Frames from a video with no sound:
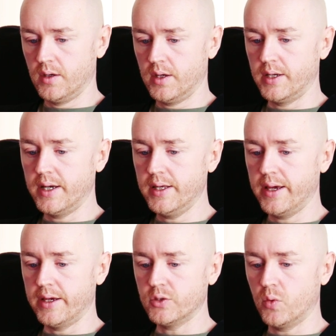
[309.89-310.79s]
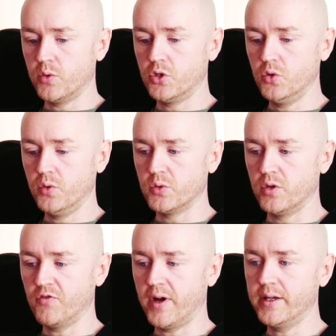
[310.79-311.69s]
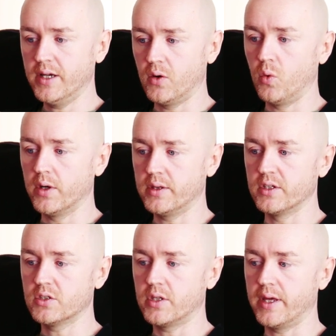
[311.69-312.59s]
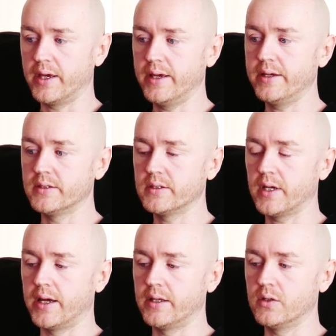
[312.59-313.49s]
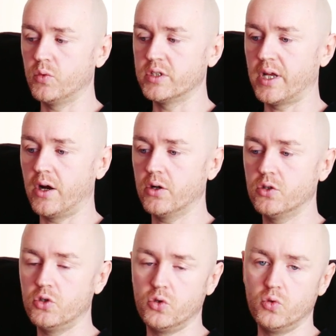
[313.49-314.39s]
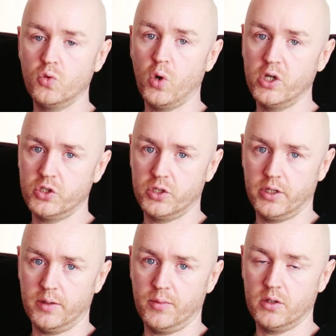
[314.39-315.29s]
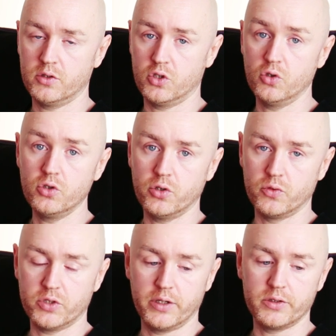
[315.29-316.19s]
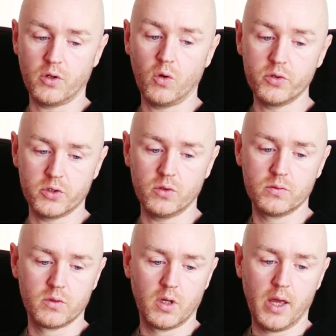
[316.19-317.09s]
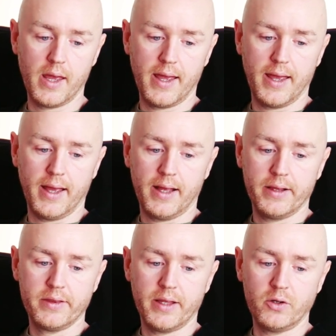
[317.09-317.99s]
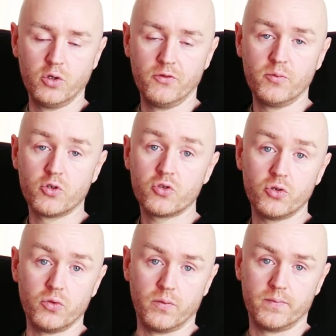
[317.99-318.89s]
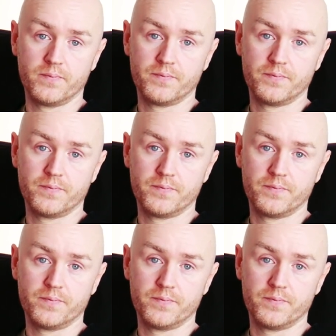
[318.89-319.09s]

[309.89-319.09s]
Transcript: In any case, what we do is we find out what this thing is and we start to question it, because the good news is also that none of them are true.